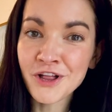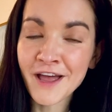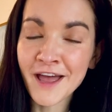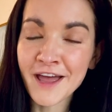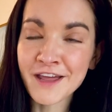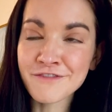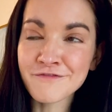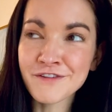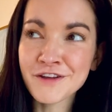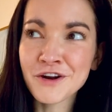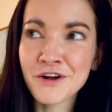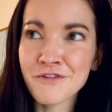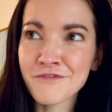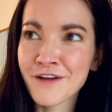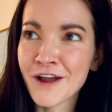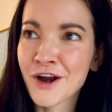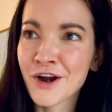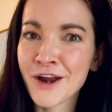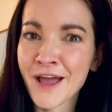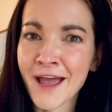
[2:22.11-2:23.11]
And Vinho
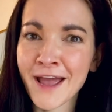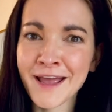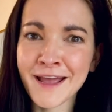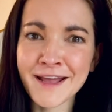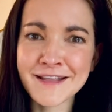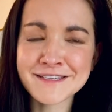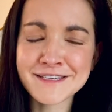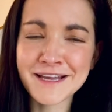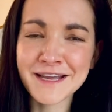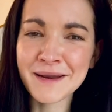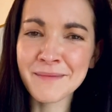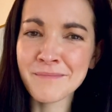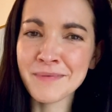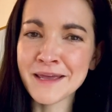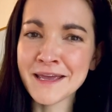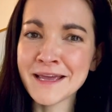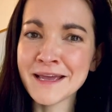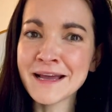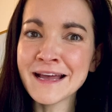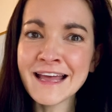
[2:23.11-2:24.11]
Verde, it's going to
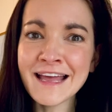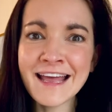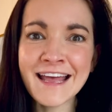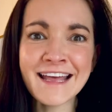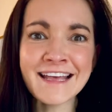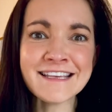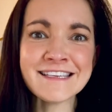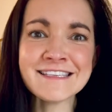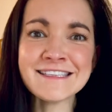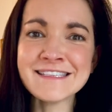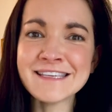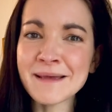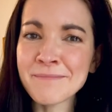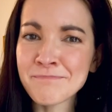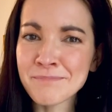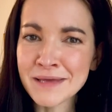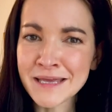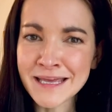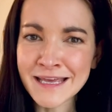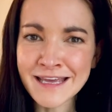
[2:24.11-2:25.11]
be
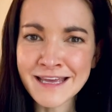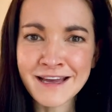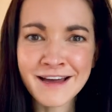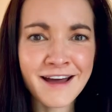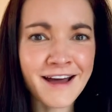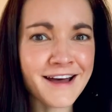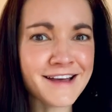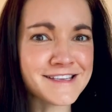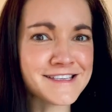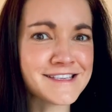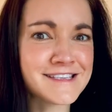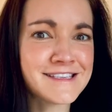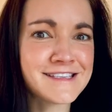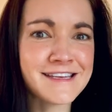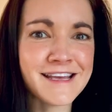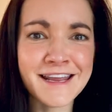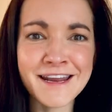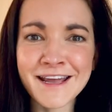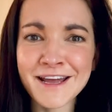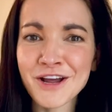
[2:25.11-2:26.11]
zippy,
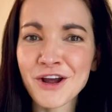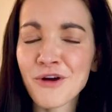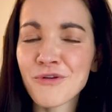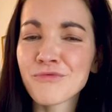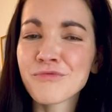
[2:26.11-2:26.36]
acidic,